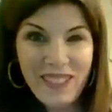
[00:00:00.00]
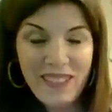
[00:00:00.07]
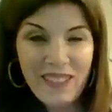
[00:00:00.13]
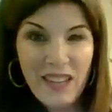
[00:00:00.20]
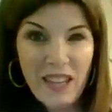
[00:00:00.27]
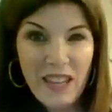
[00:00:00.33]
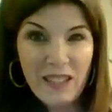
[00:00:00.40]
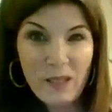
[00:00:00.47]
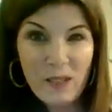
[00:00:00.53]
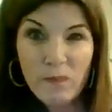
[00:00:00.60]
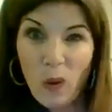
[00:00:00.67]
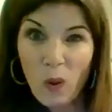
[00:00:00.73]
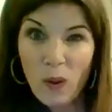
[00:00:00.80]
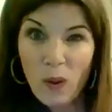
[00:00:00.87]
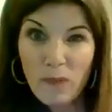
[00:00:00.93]
Nice and
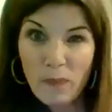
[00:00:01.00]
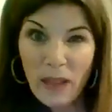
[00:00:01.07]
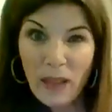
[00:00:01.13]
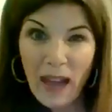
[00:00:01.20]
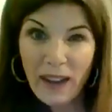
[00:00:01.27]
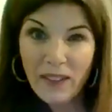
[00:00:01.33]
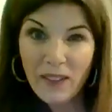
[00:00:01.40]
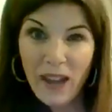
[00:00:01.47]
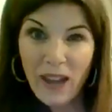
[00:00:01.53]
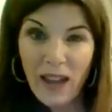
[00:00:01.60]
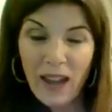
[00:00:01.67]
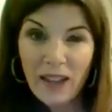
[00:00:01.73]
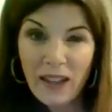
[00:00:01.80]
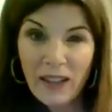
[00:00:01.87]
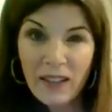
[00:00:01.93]
bold and black,
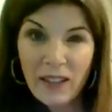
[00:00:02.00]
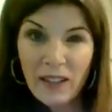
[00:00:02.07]
okay?